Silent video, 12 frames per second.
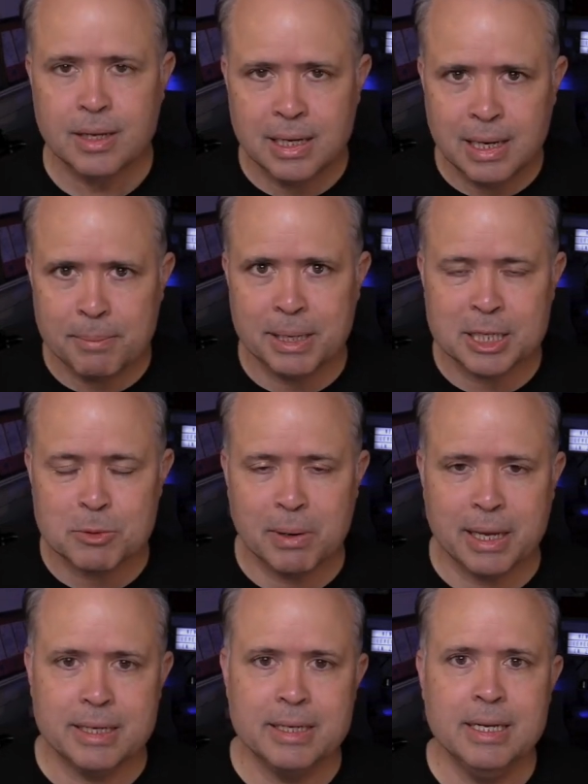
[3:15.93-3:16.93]
Let me
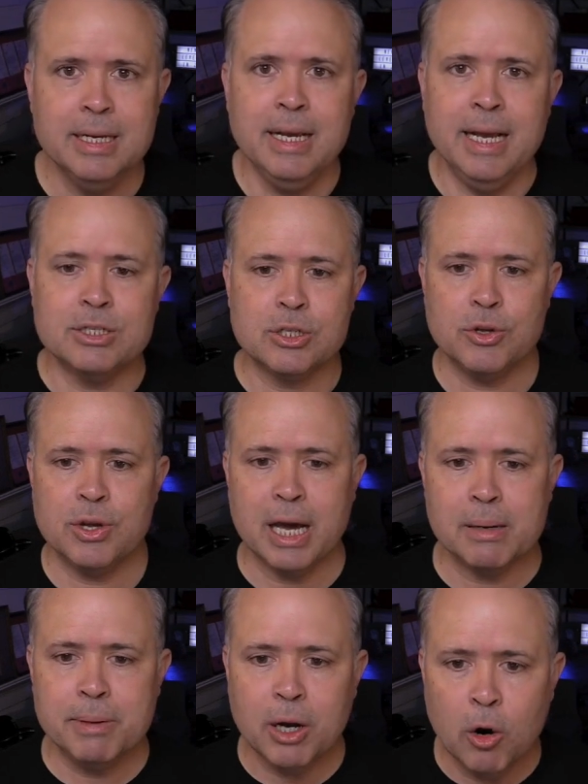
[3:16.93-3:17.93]
explain. And so you got
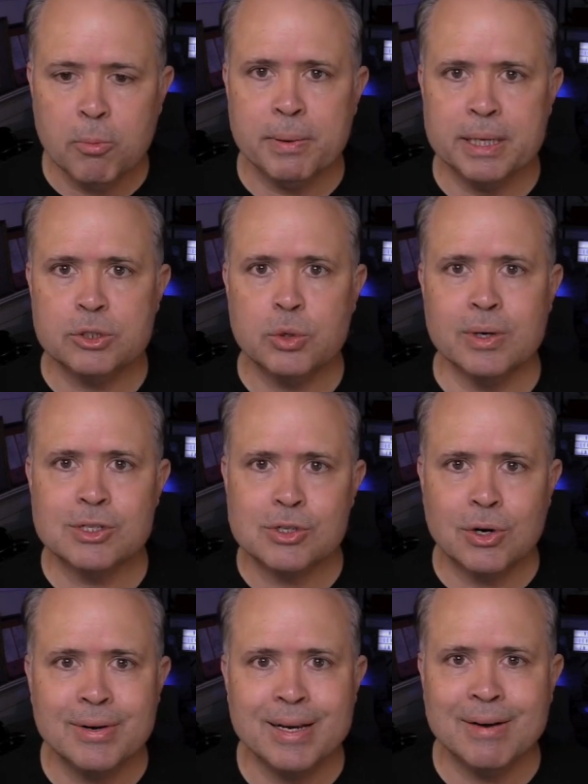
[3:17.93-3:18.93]
to be open to a
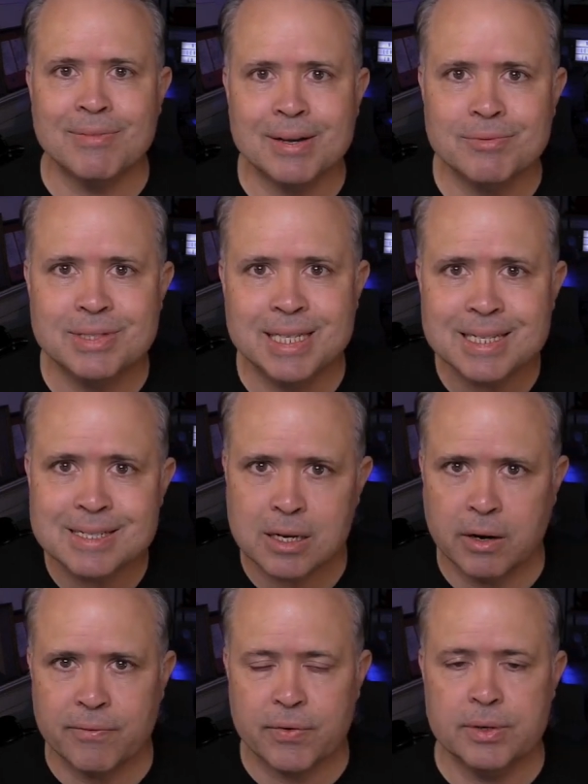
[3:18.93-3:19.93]
certain level of
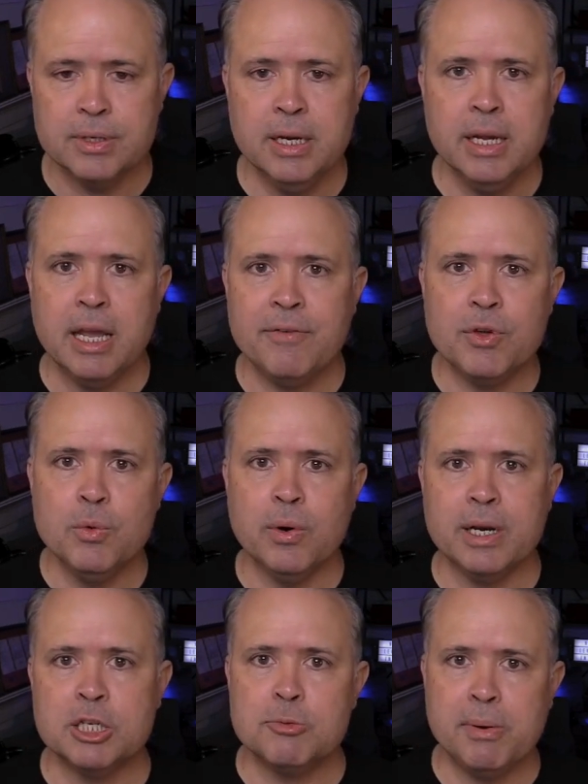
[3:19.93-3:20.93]
discomfort if you
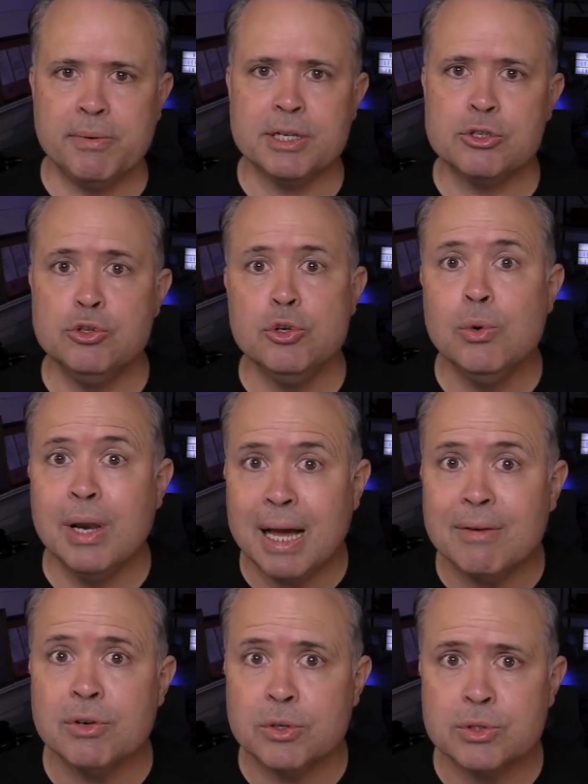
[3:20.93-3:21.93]
want to experience new
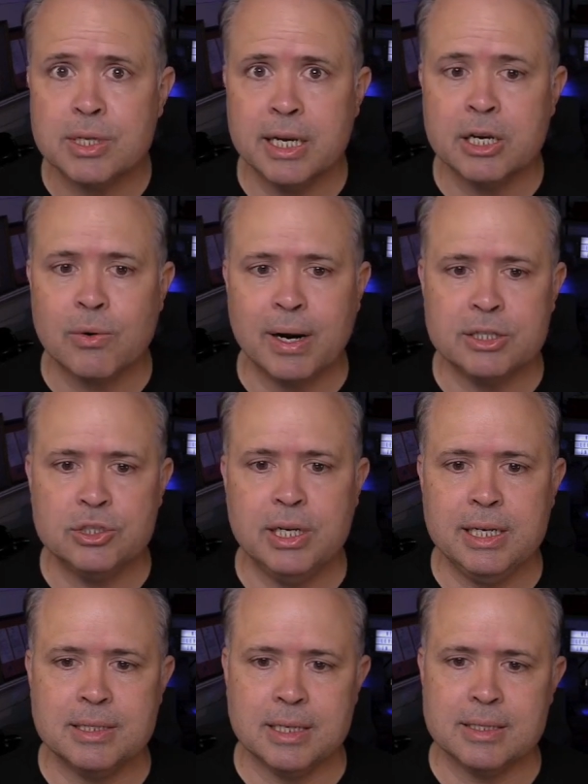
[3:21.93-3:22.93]
levels in Christ
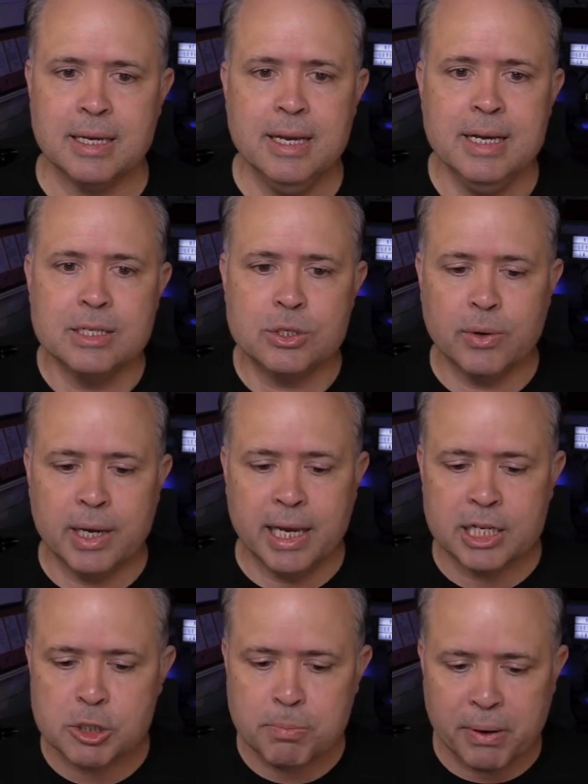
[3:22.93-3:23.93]
Jesus. To
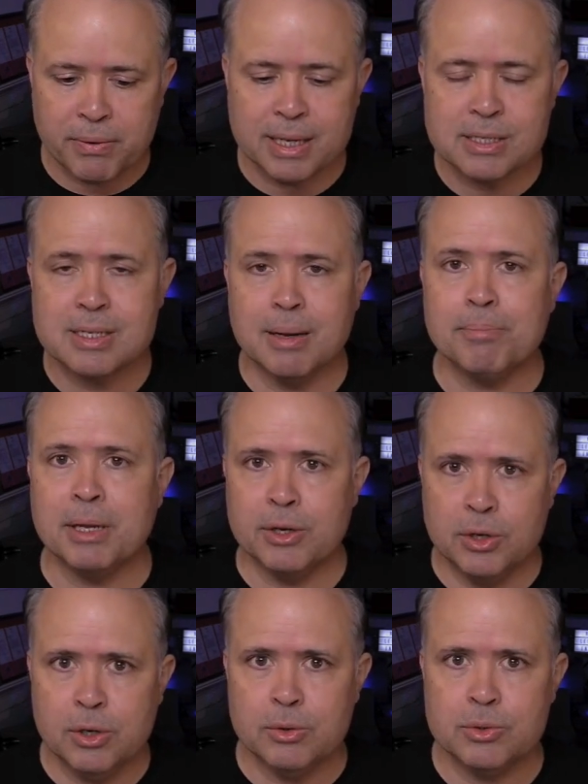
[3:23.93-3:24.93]
experience
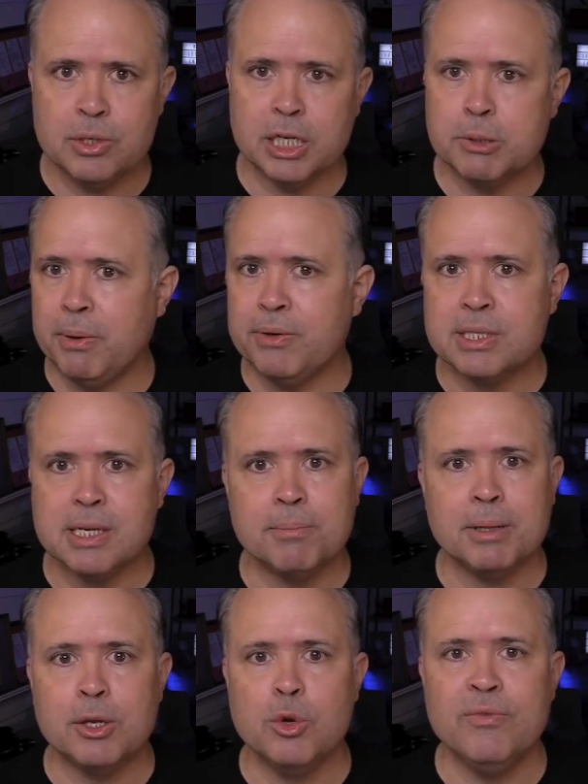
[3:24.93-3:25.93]
something new, to experience
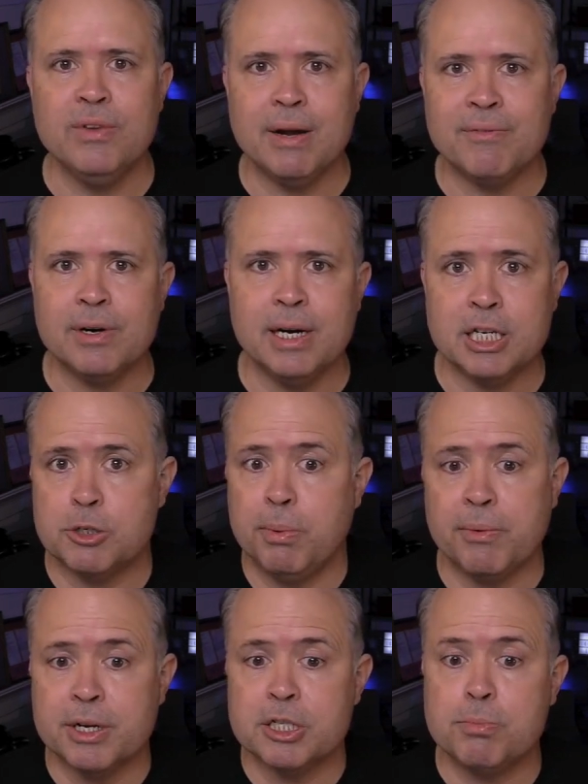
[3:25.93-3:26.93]
something you've never
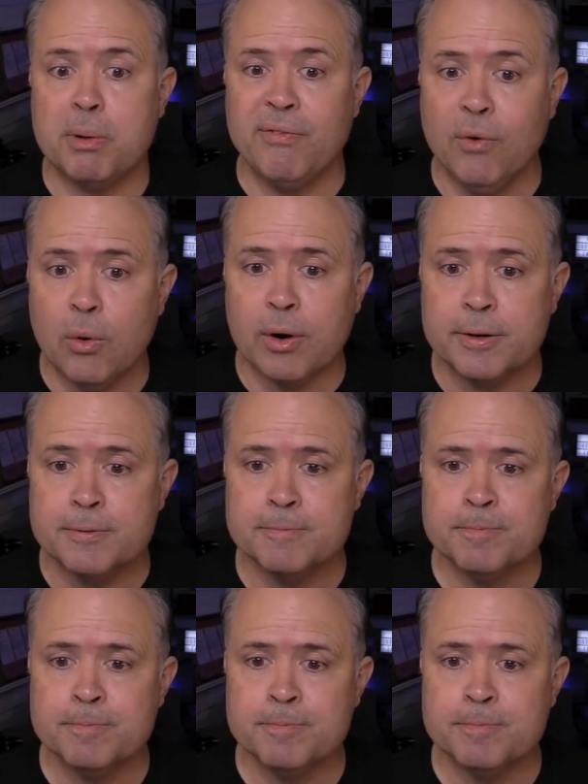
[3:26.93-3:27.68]
experienced before,